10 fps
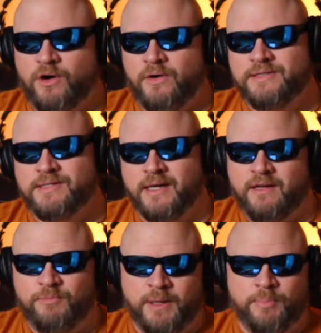he's going to give
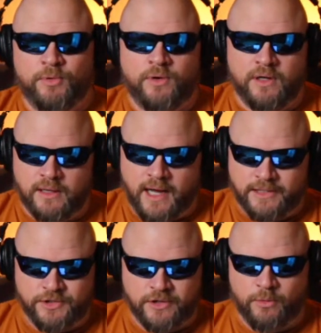people a lot of
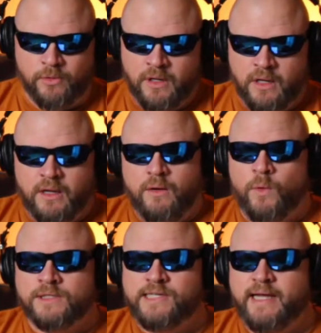trouble.
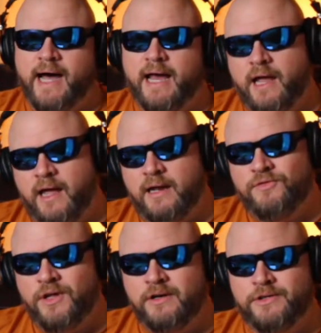Once he got ahead of
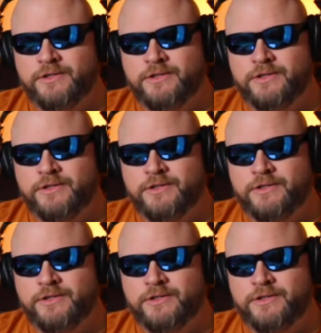hitters